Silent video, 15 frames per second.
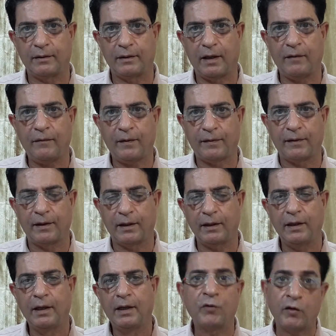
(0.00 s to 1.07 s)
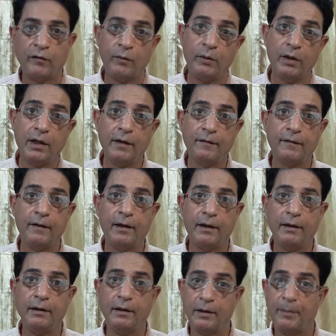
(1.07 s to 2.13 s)
everything. So you can
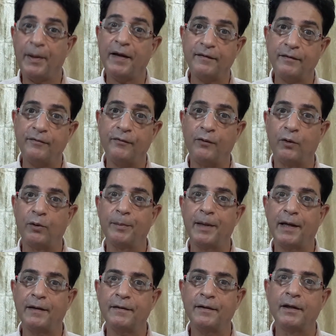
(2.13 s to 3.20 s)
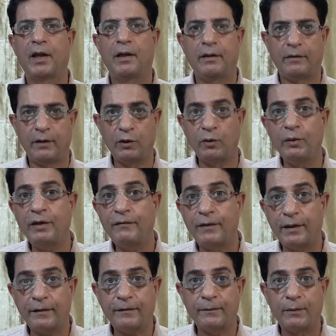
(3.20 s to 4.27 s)
say in a passive format, the
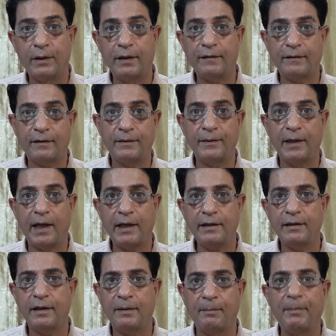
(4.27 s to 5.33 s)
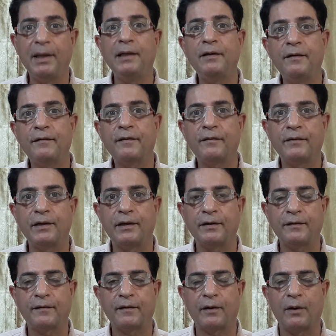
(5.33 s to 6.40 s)
universe was created millions of
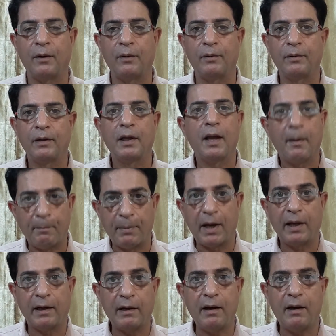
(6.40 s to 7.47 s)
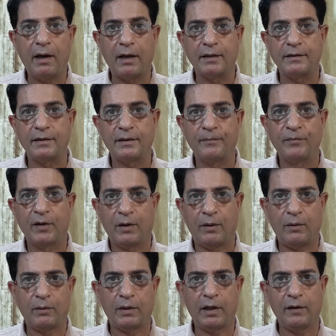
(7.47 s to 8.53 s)
years ago by God.
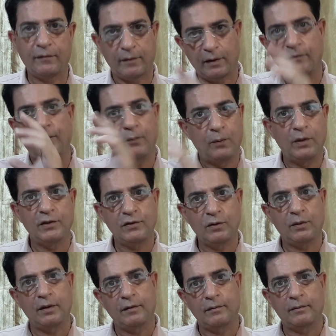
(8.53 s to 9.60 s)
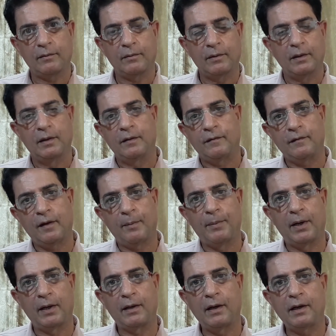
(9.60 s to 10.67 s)
Okay, so if you want, you can say
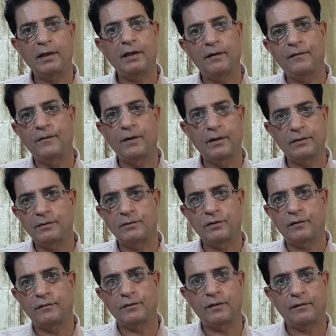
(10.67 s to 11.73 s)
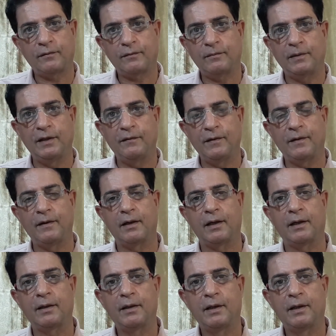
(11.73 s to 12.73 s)
by God. If not, just leave it there.